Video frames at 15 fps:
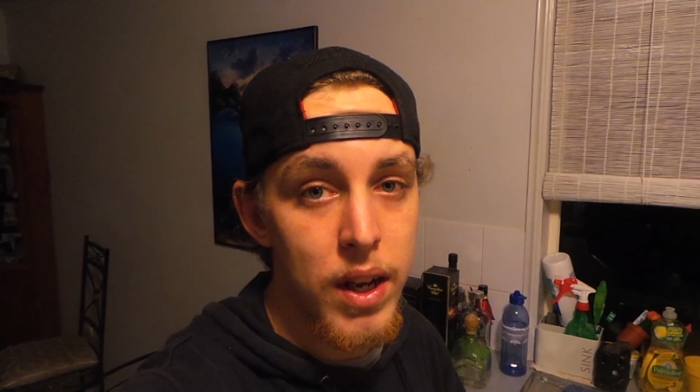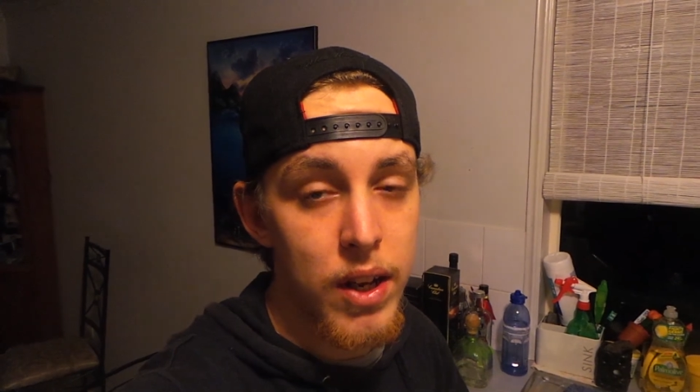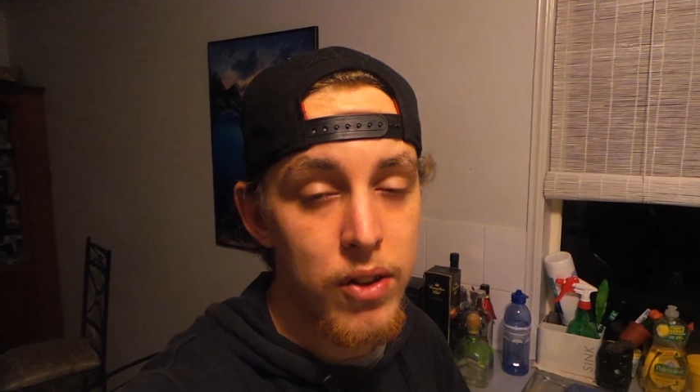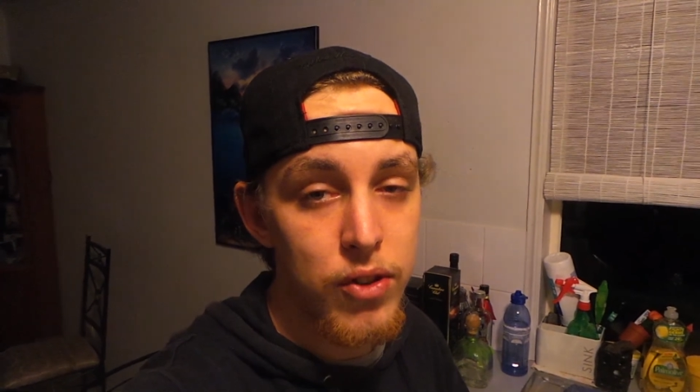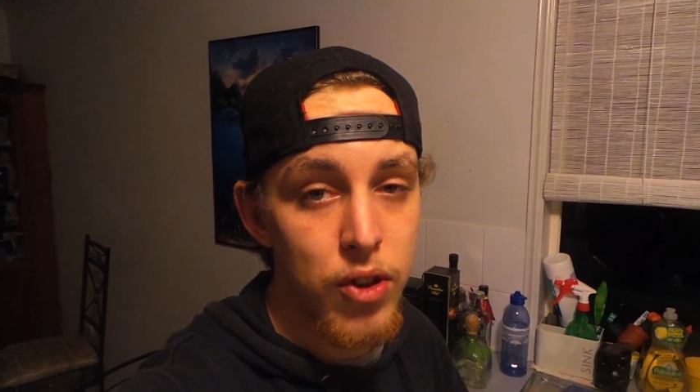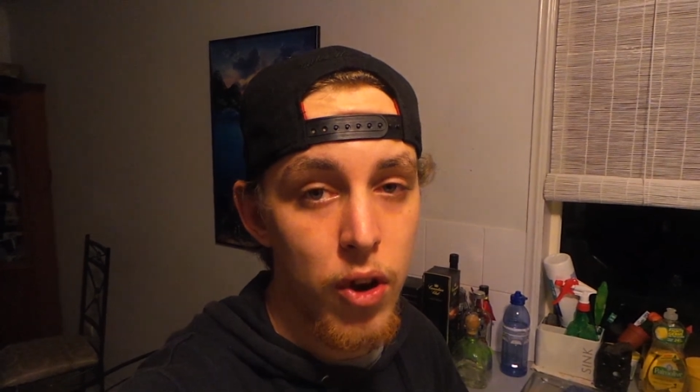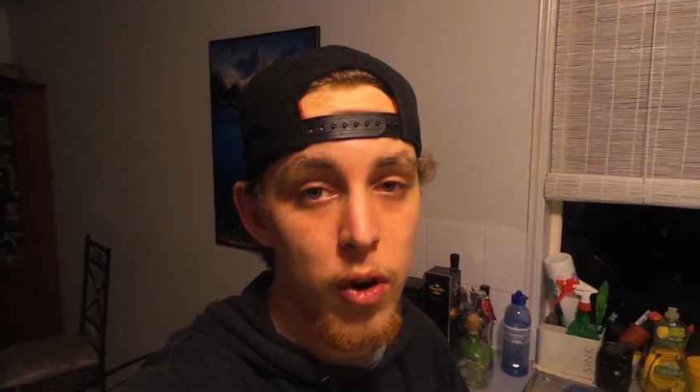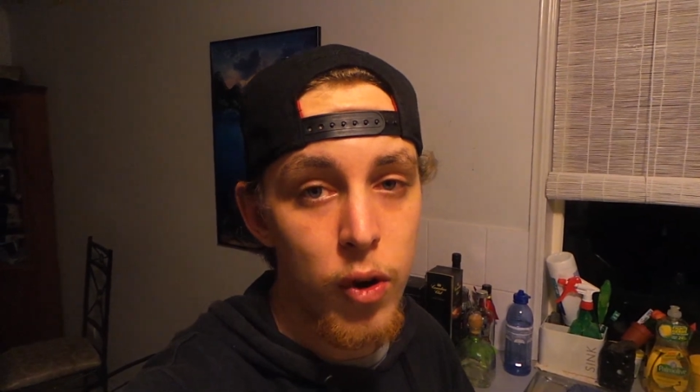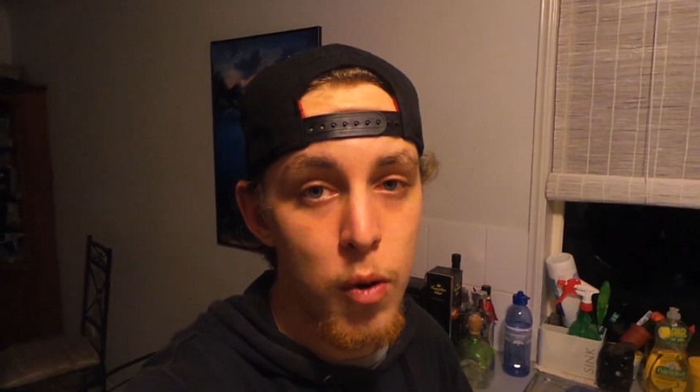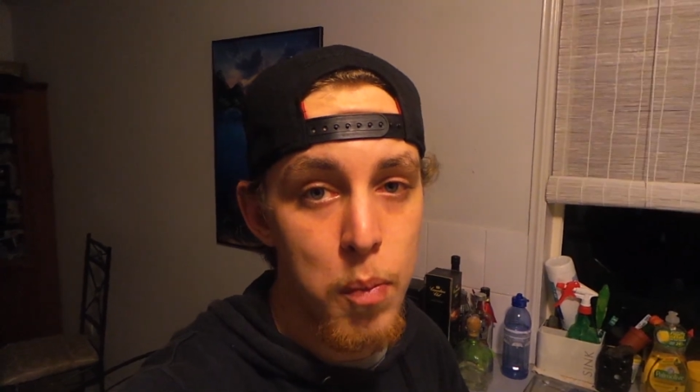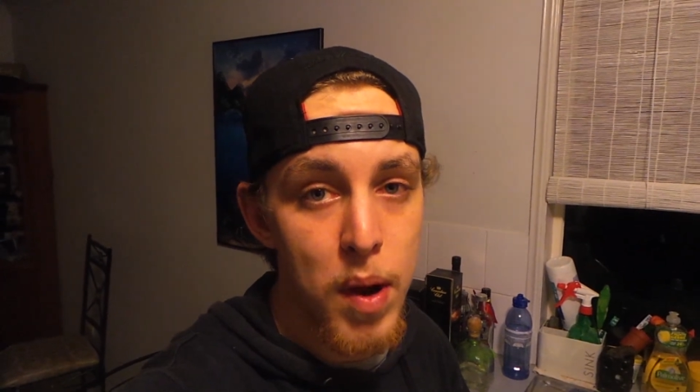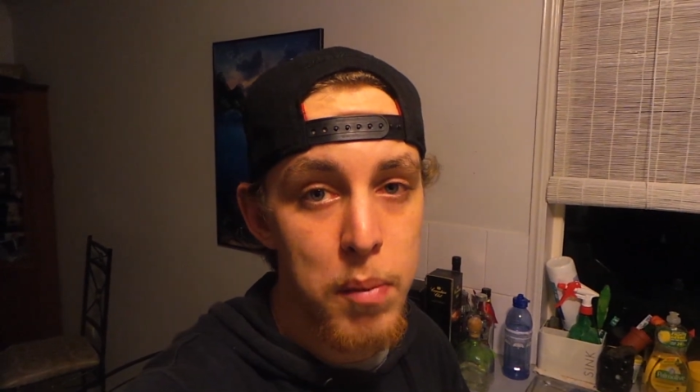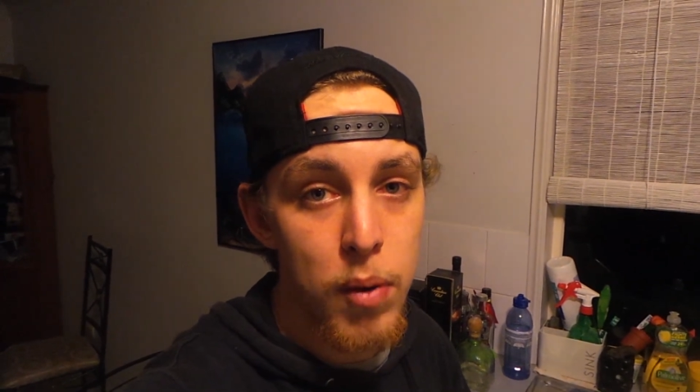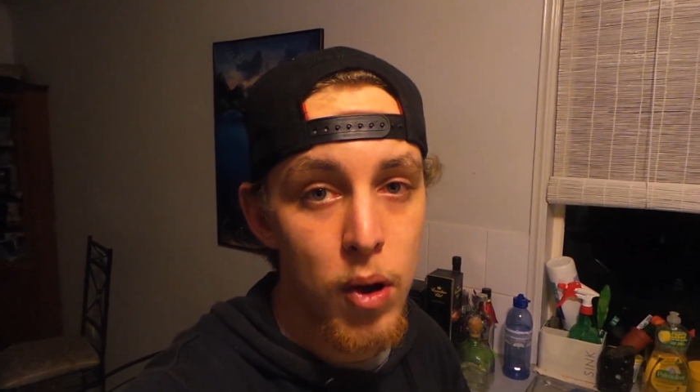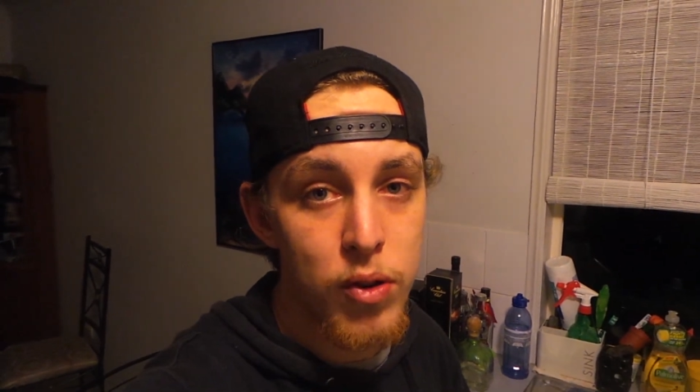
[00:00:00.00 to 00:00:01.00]
and turn on
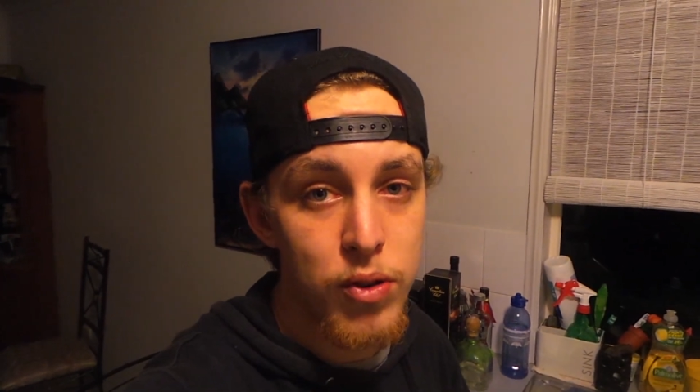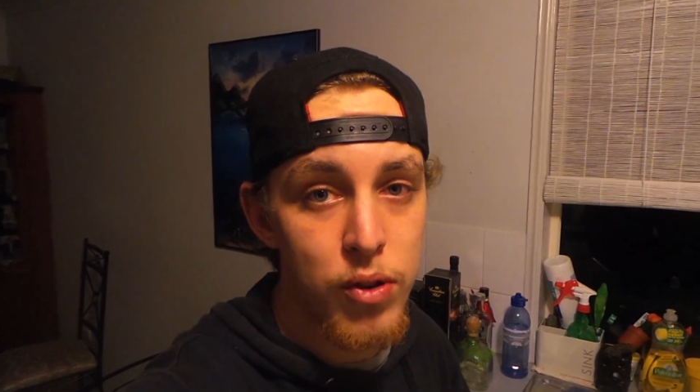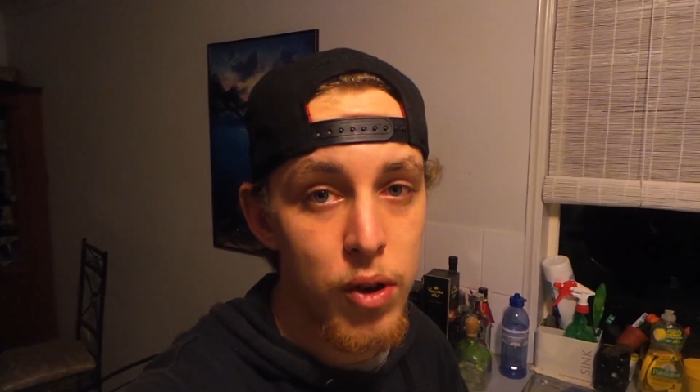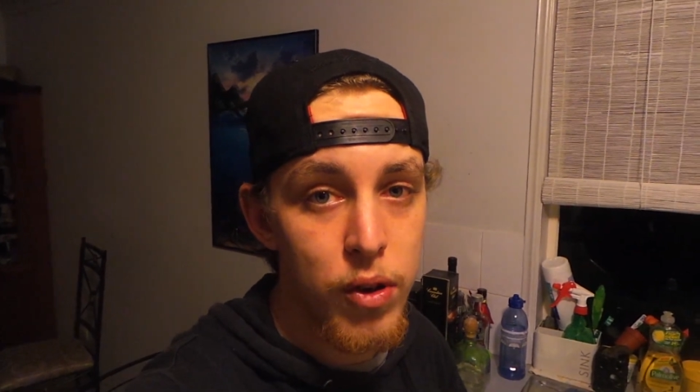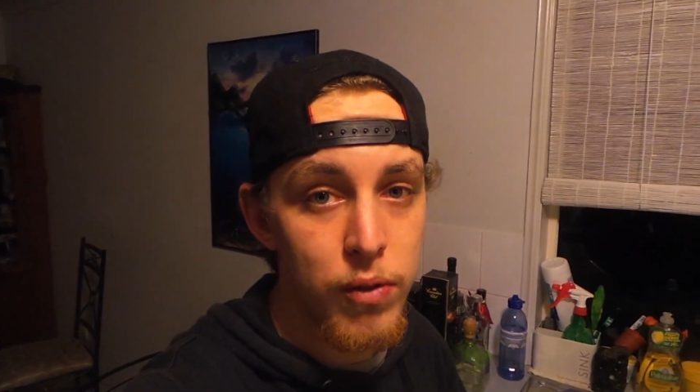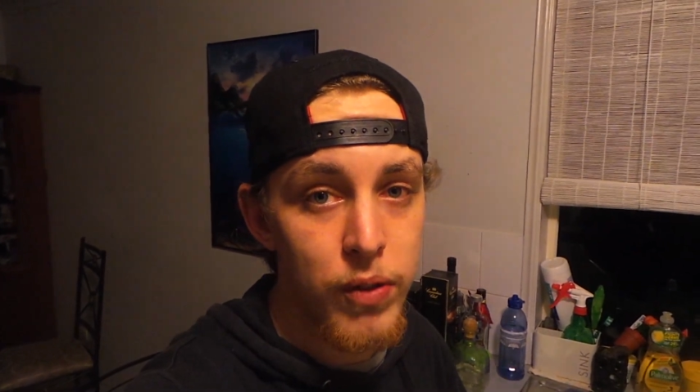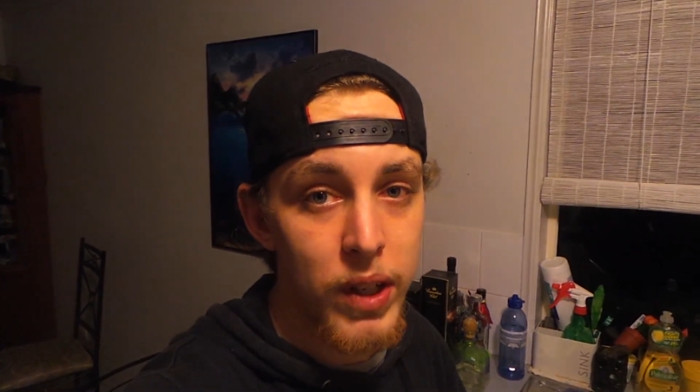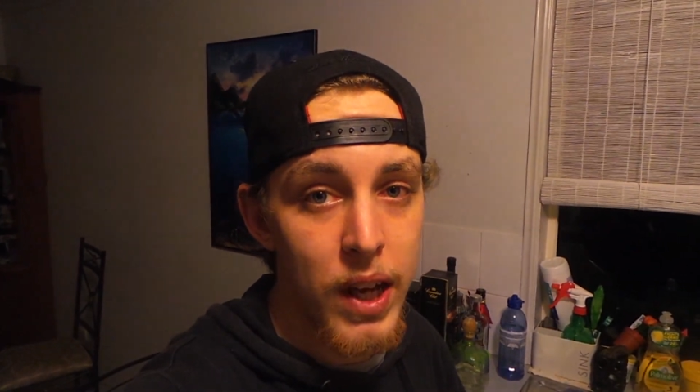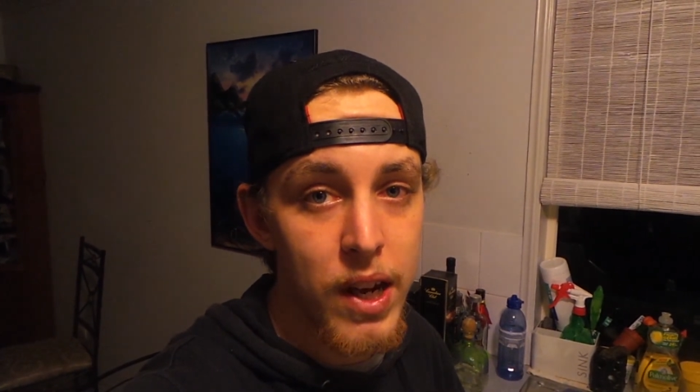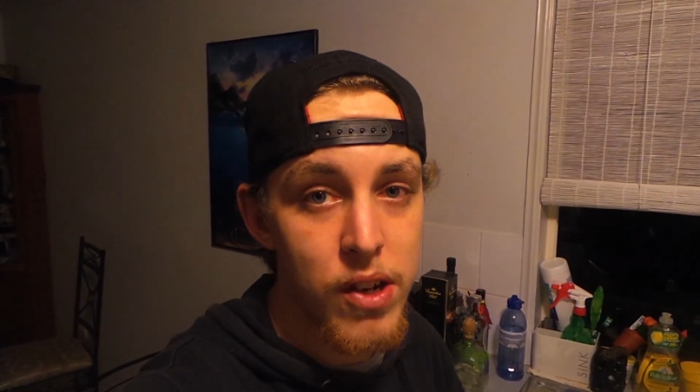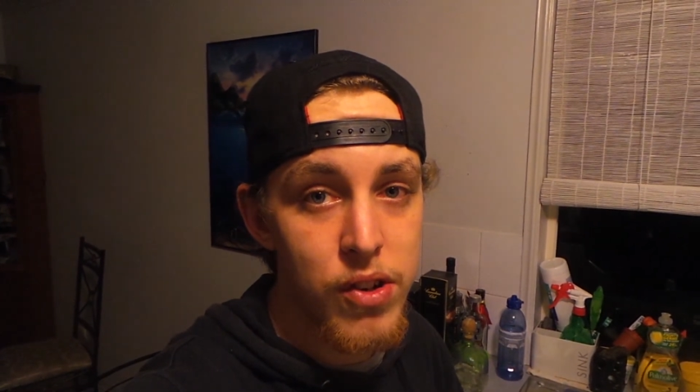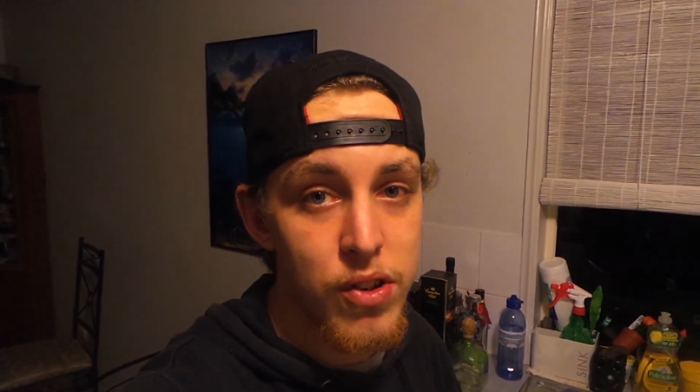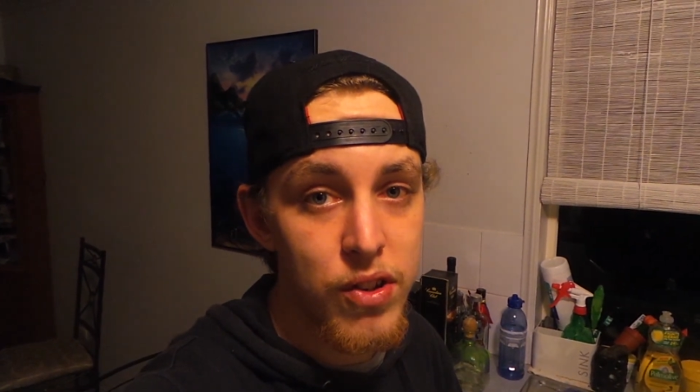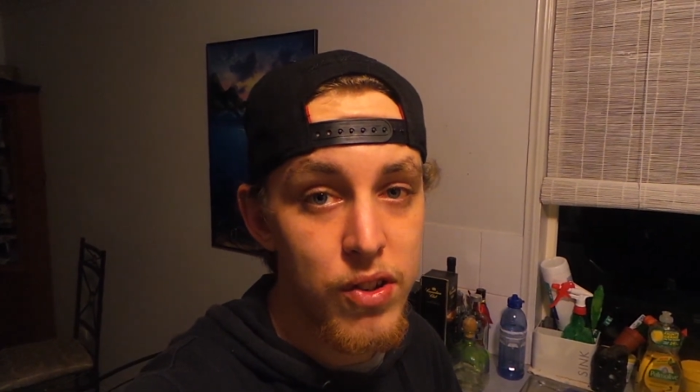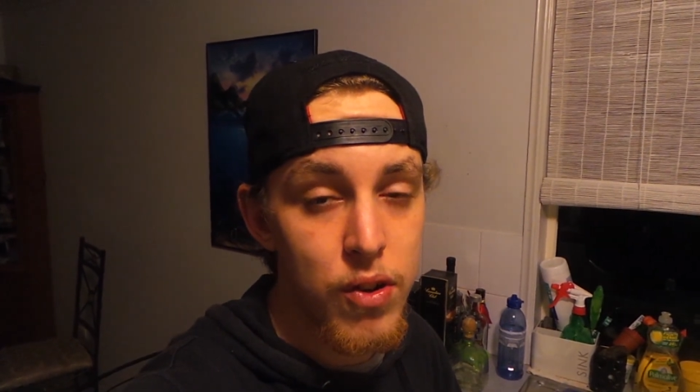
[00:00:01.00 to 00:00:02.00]
my post
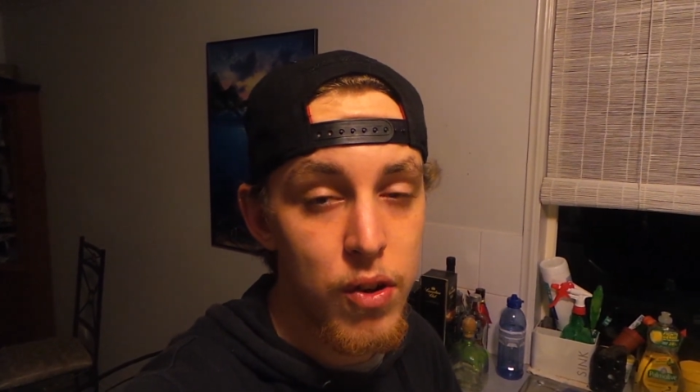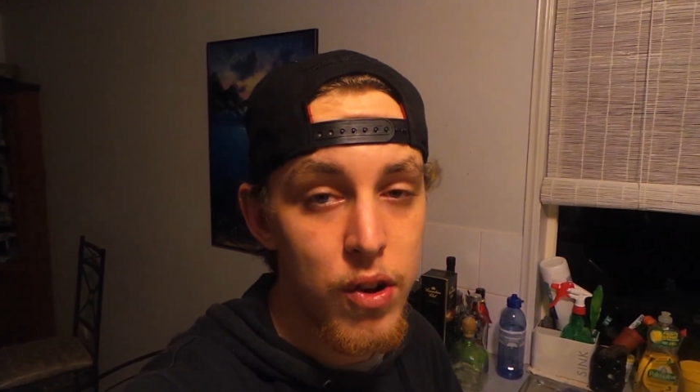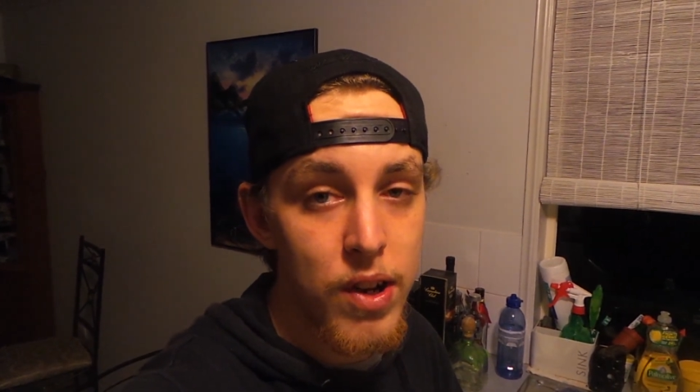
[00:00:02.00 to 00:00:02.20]
notifications so you